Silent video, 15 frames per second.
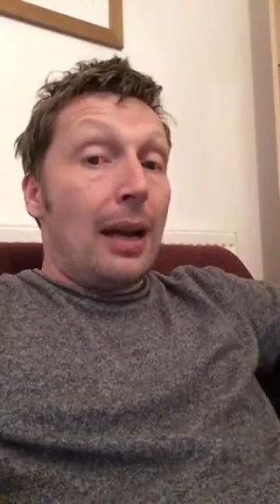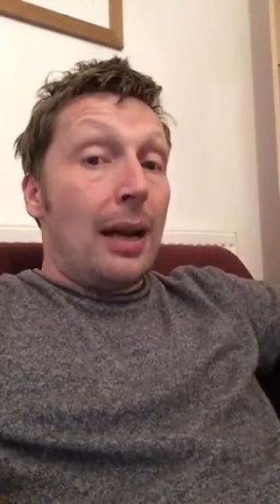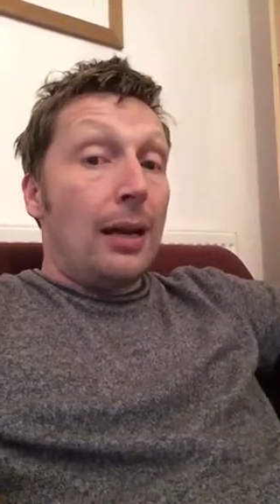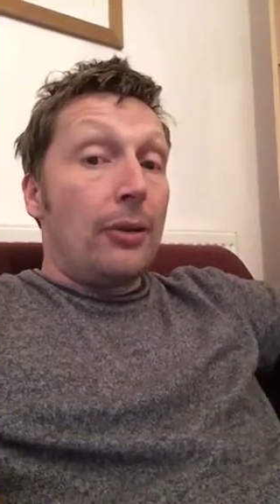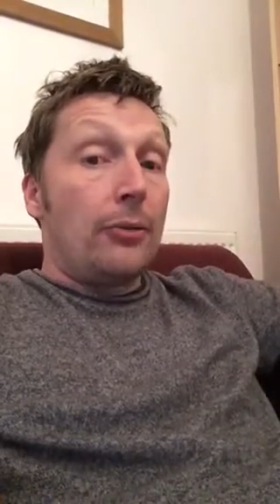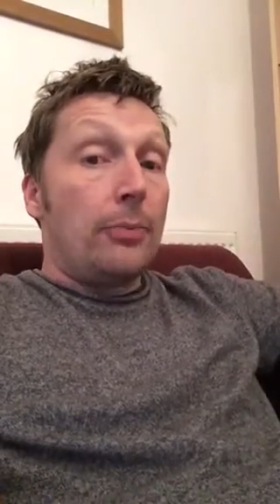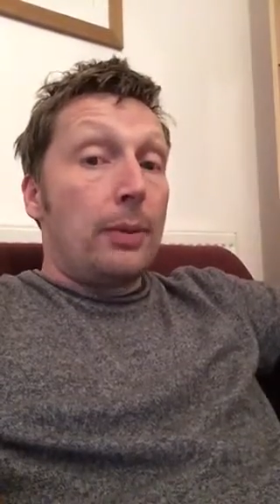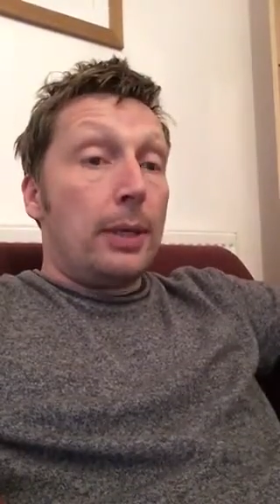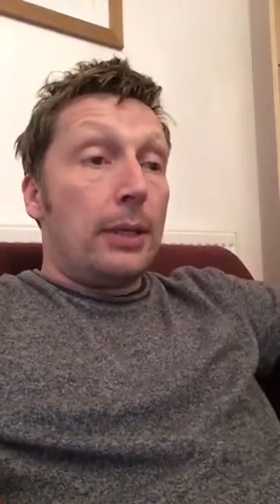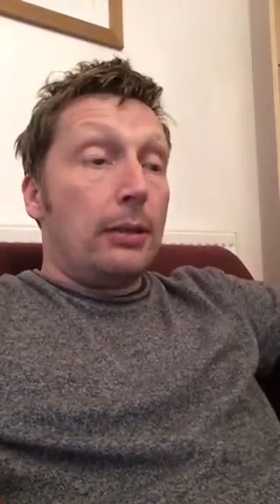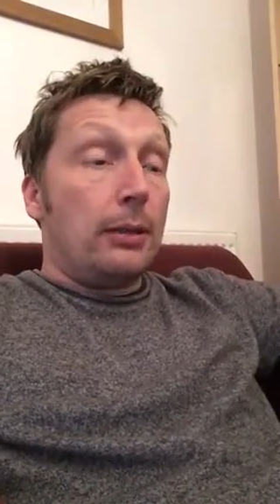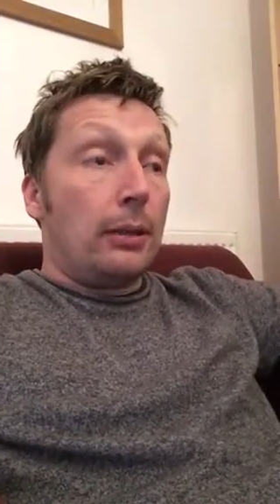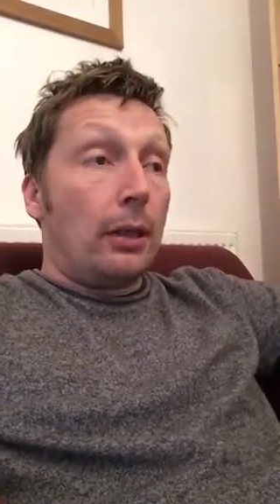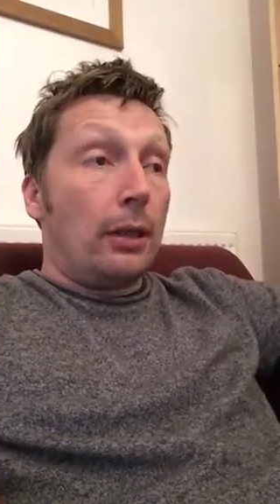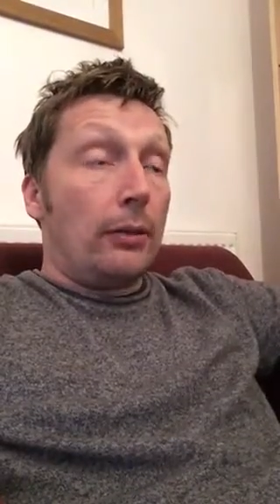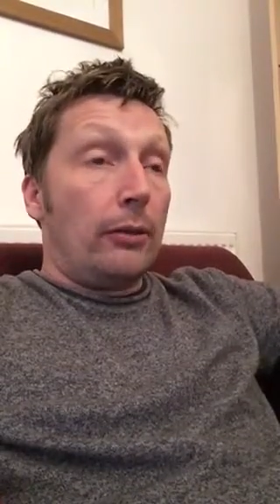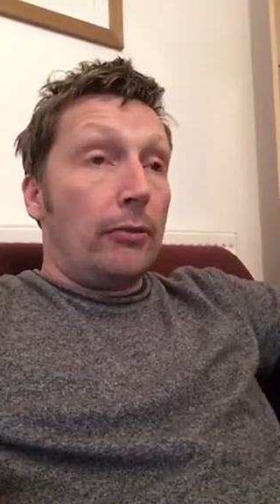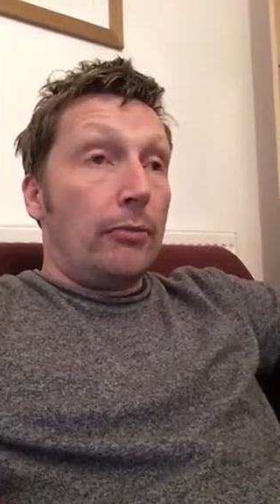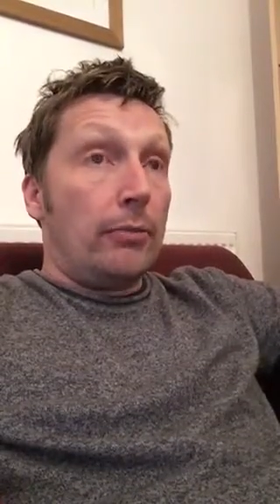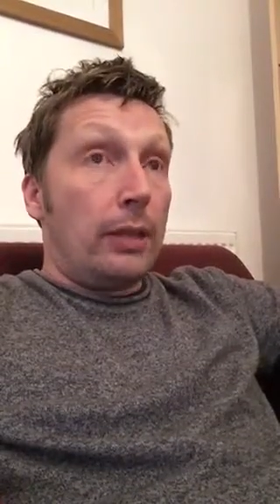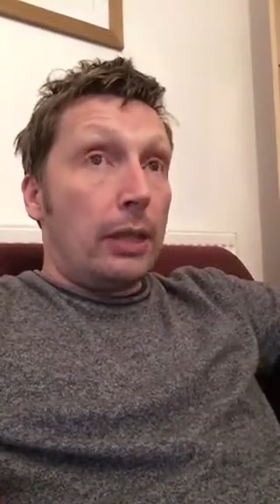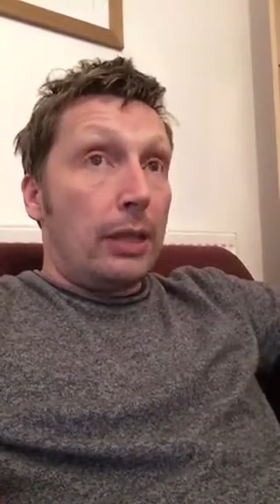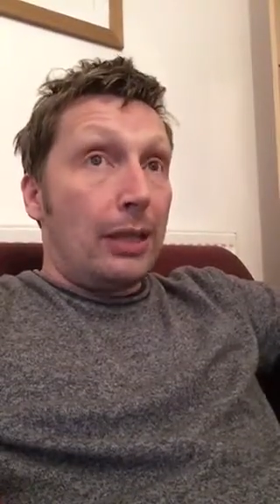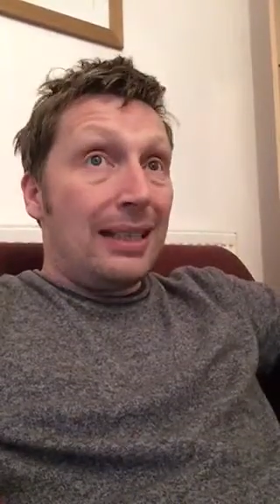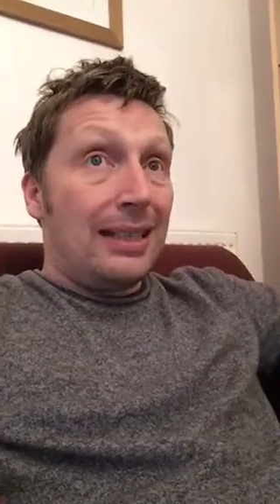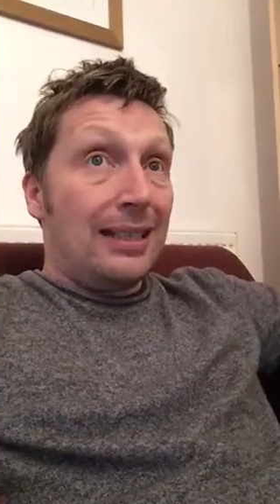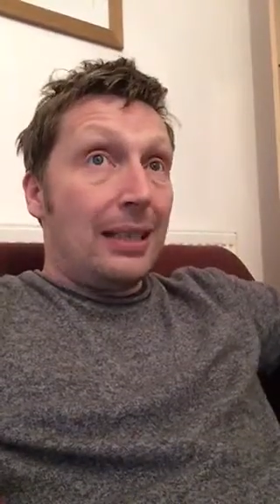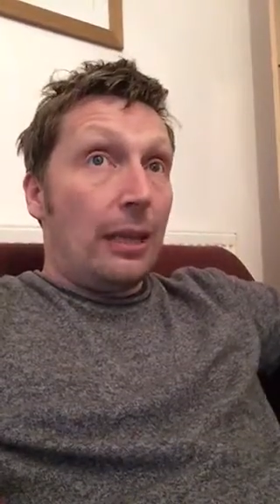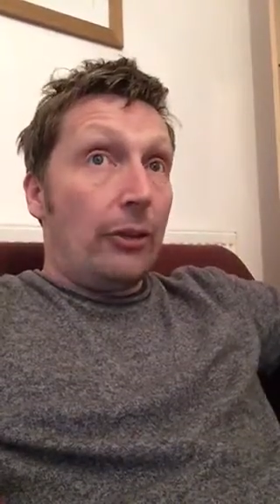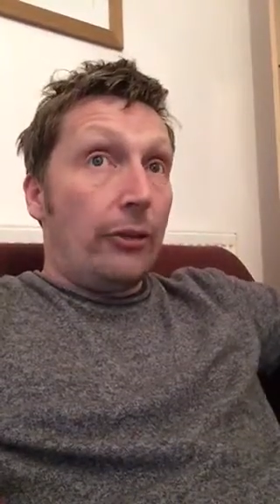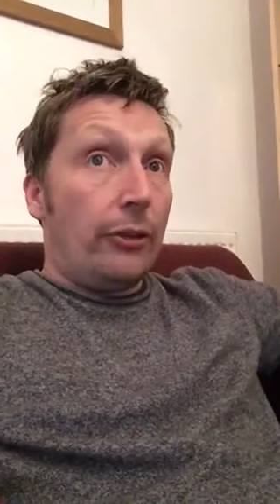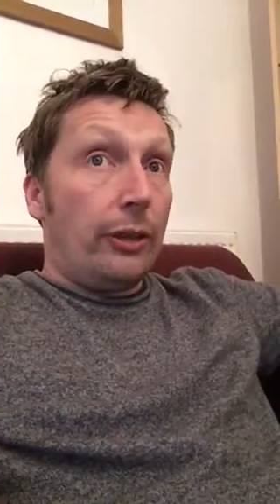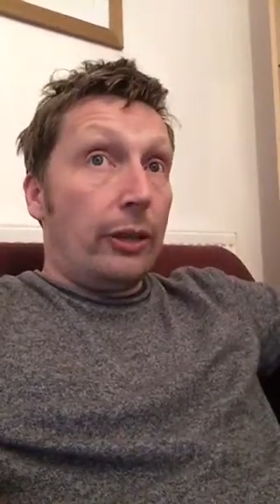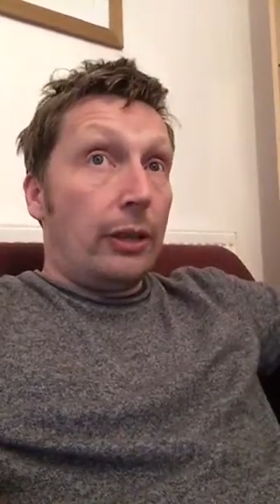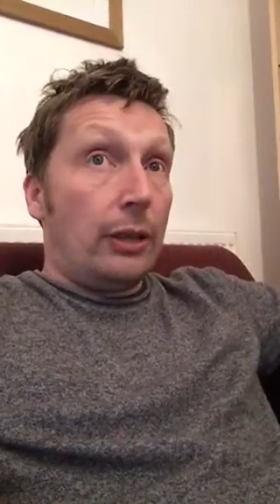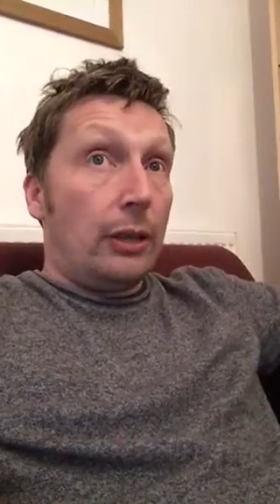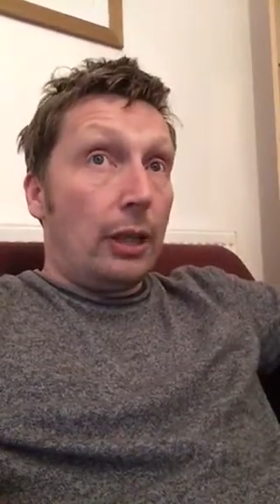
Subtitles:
has been kind of me condensing